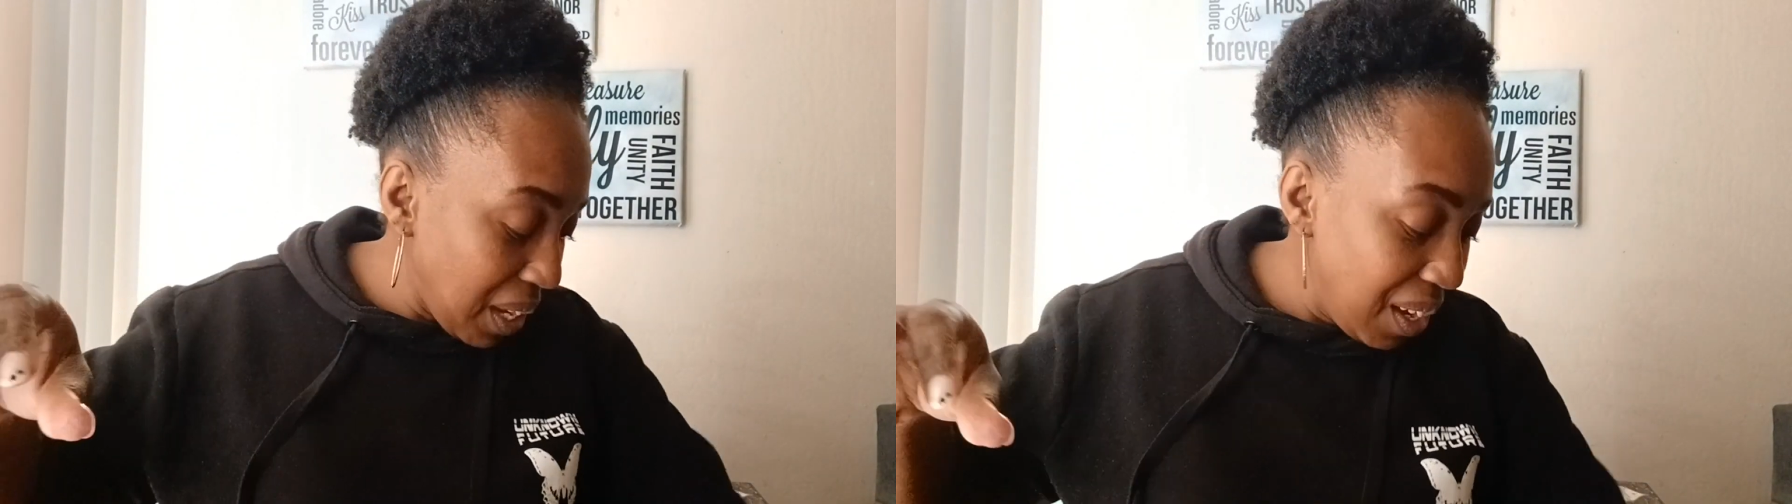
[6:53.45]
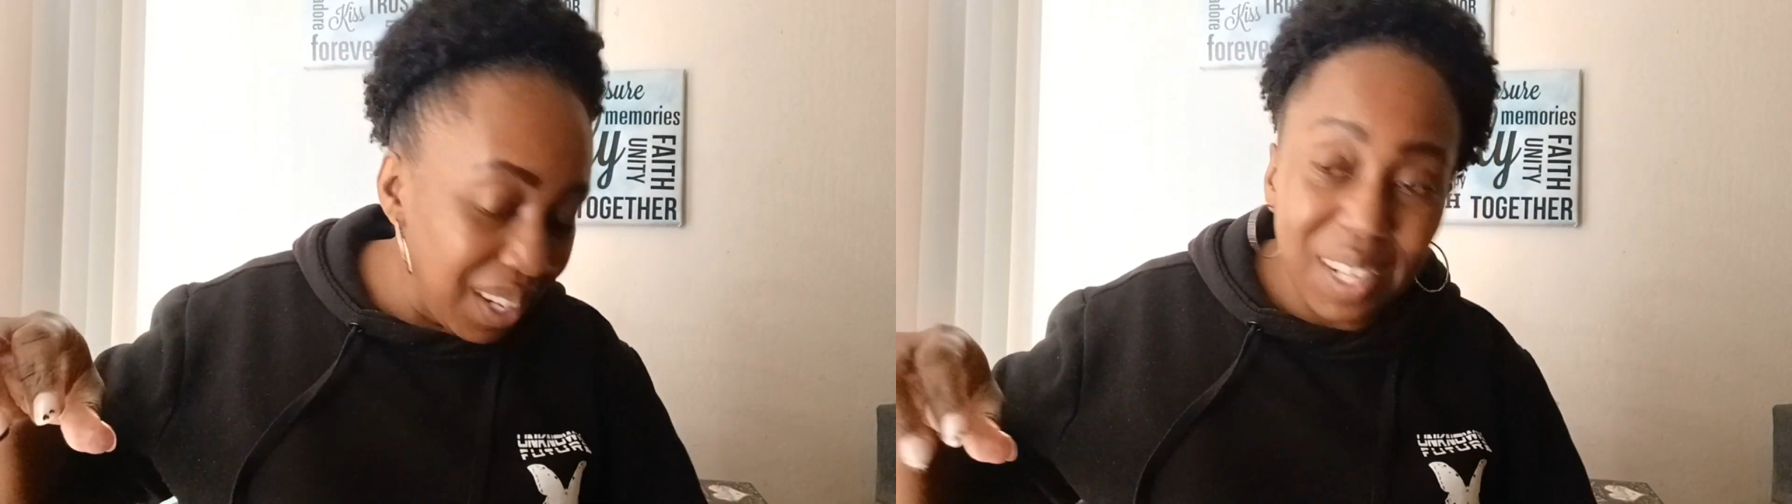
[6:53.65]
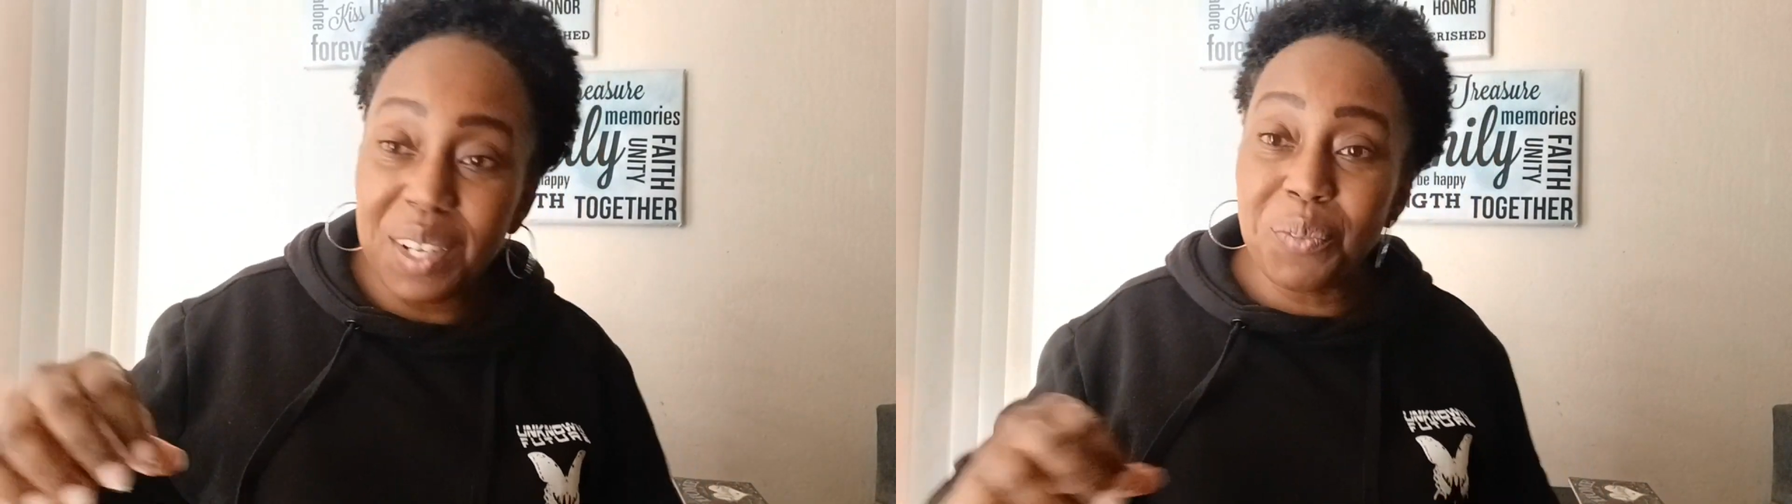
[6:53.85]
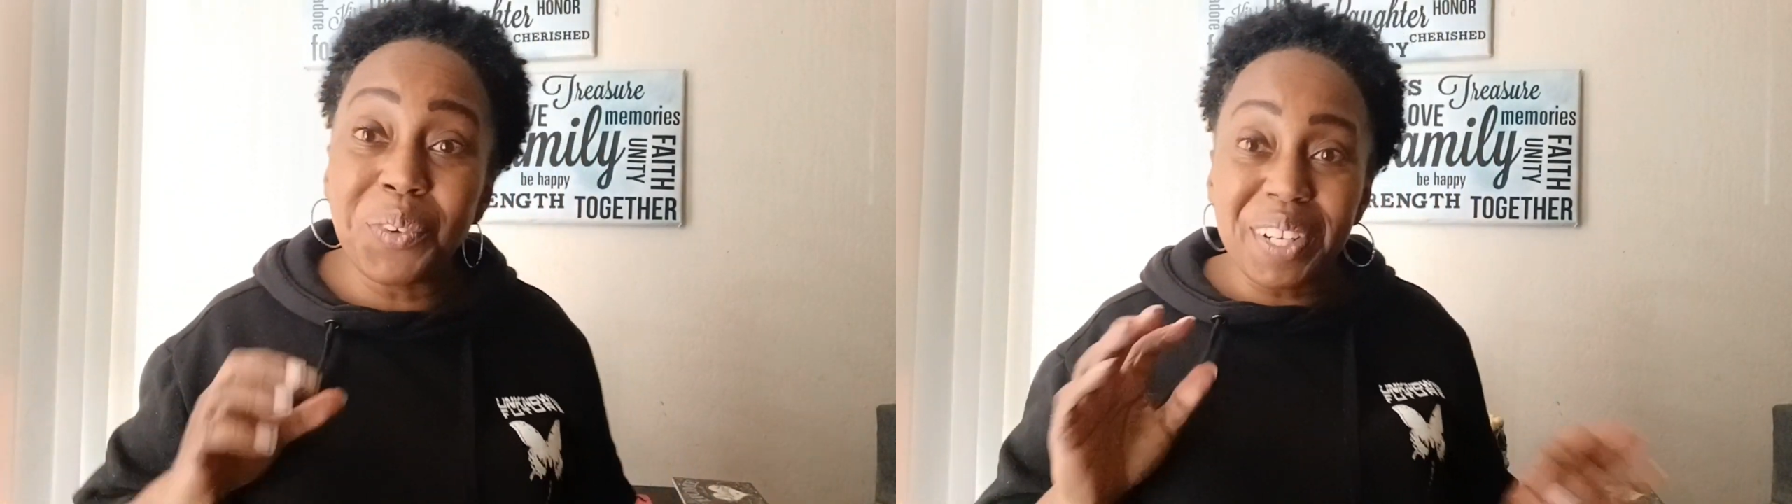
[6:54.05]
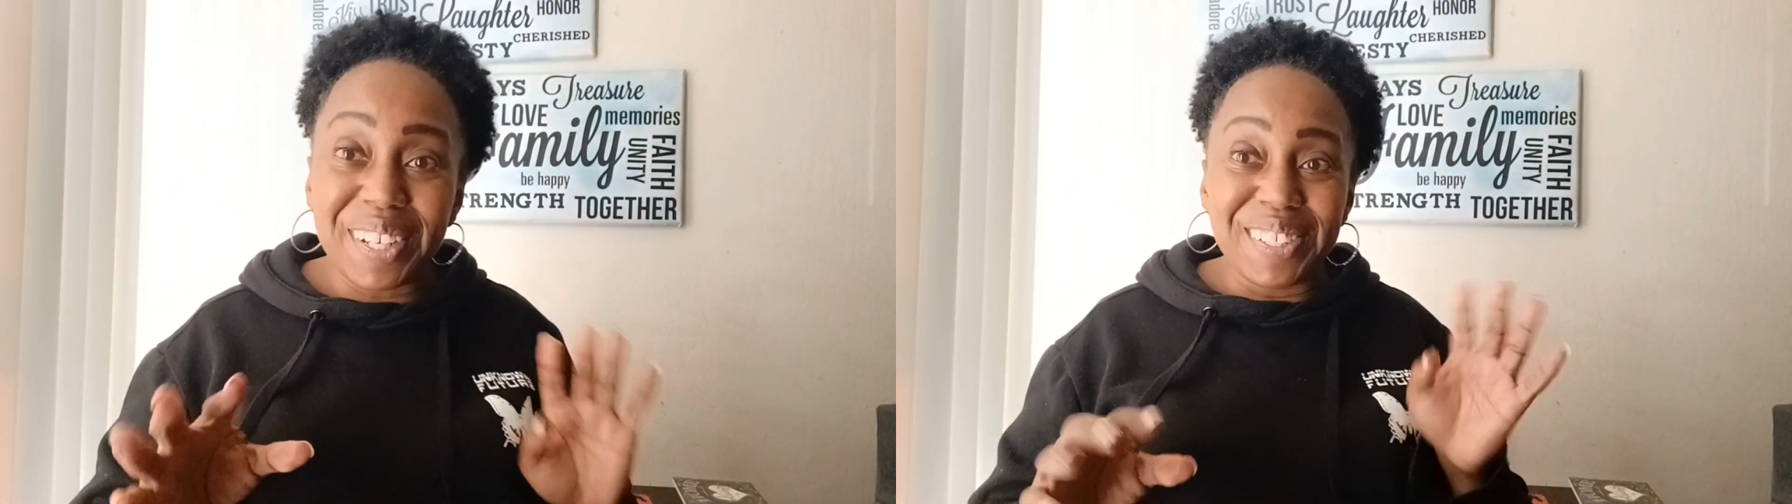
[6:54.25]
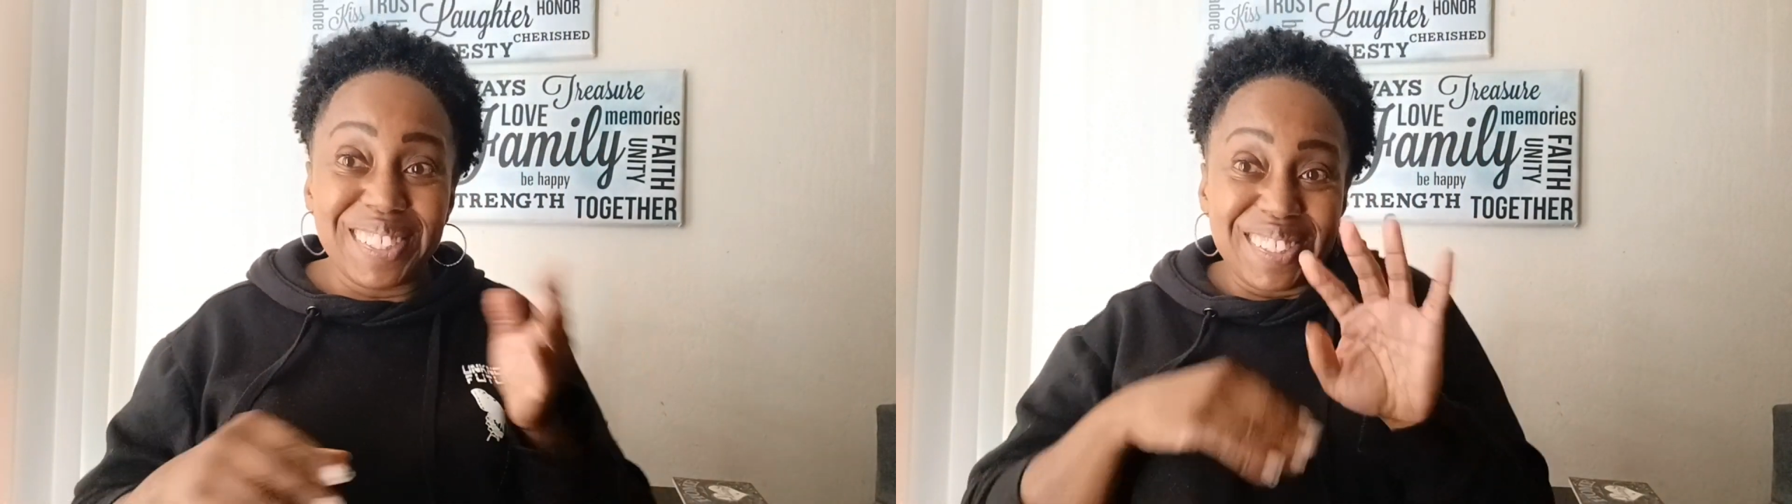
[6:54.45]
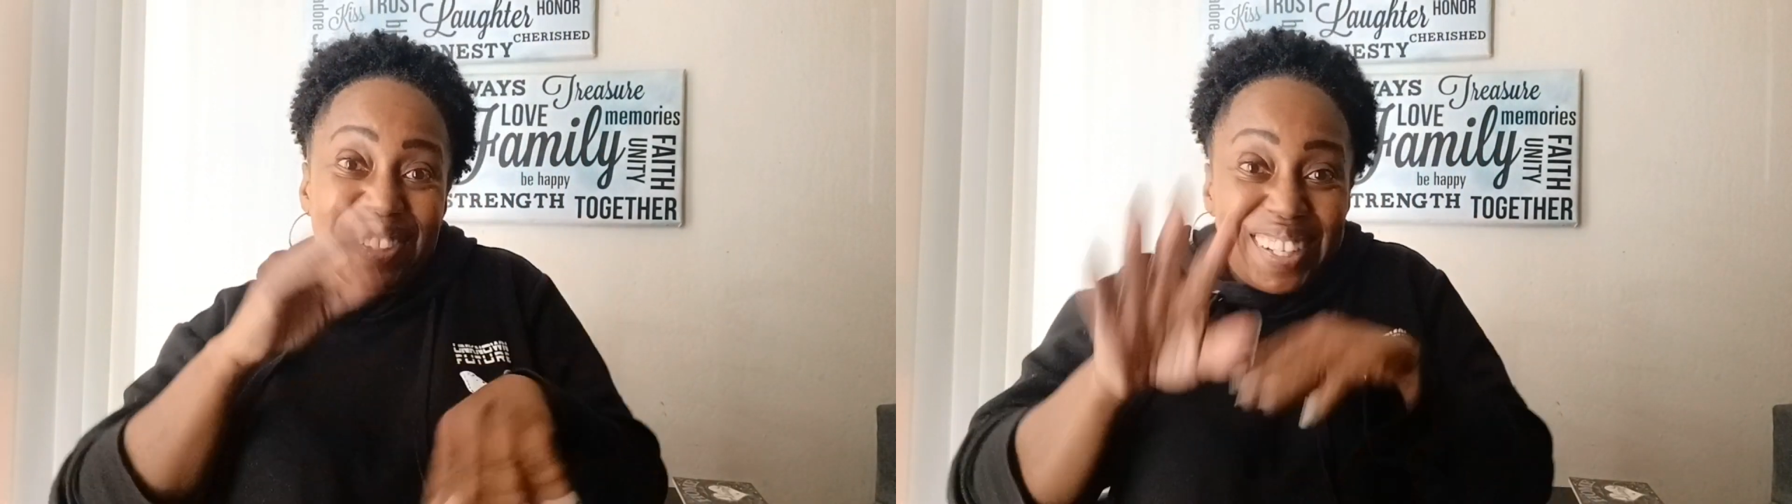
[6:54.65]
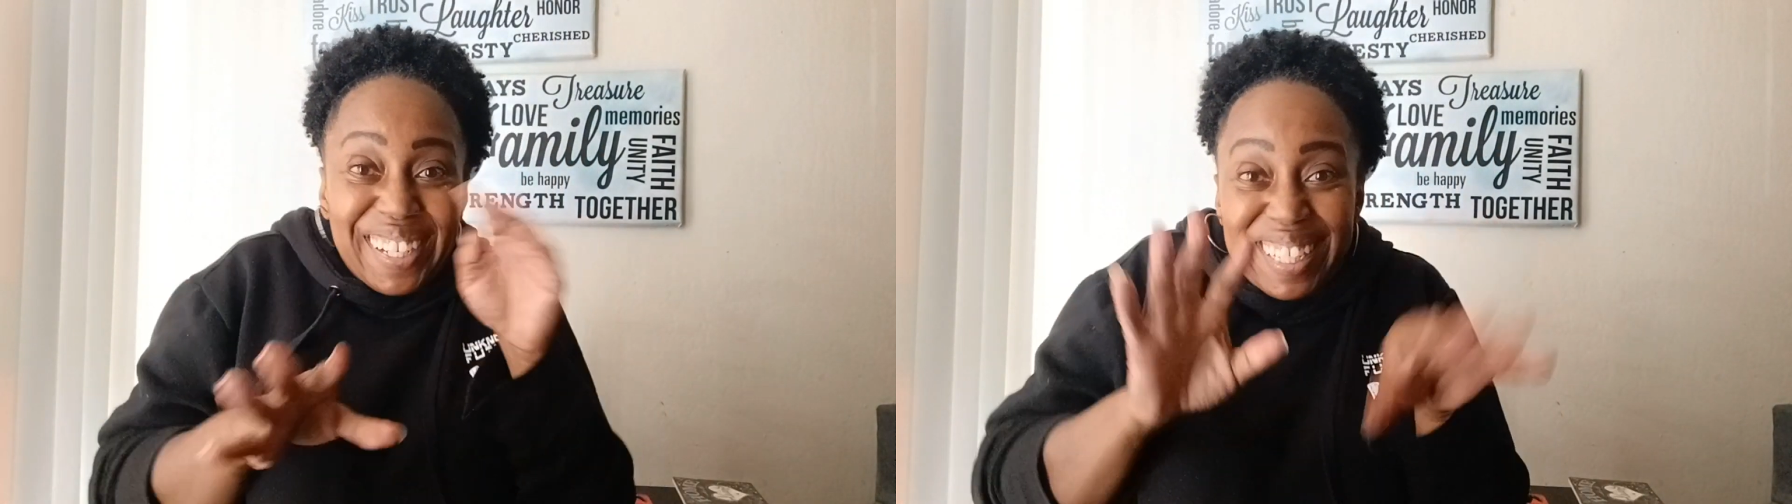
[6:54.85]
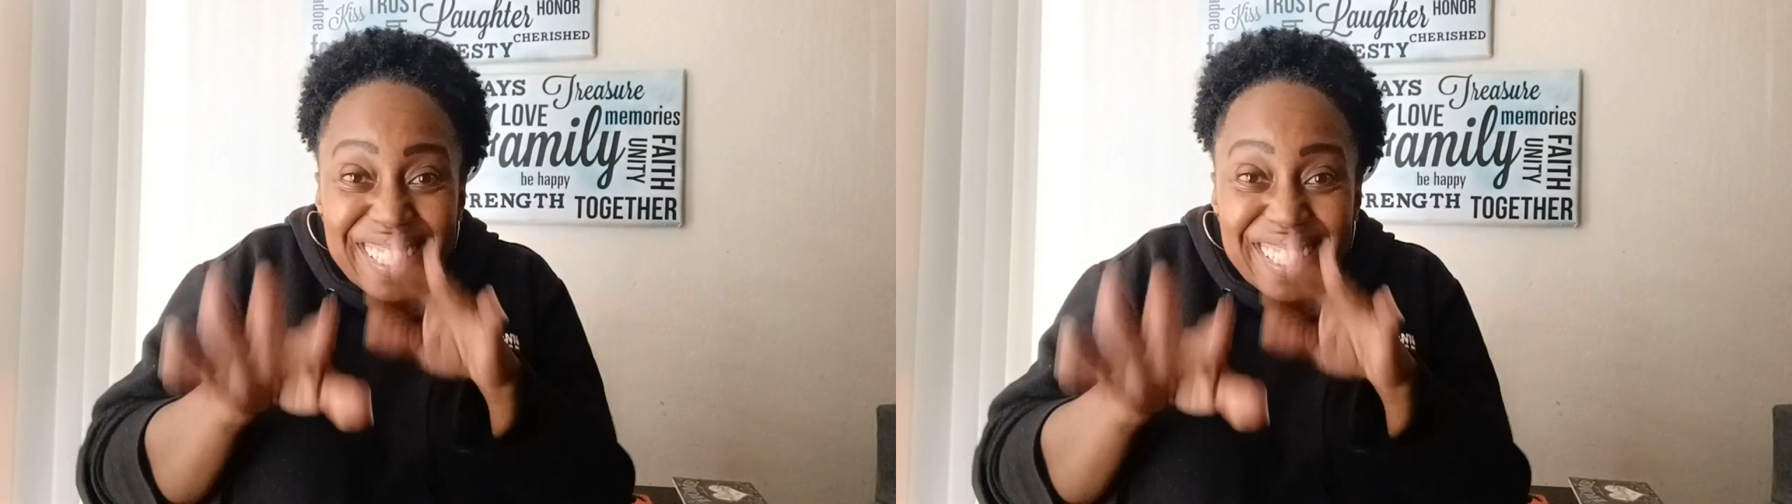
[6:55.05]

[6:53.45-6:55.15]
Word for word: Uh, what else, you guys?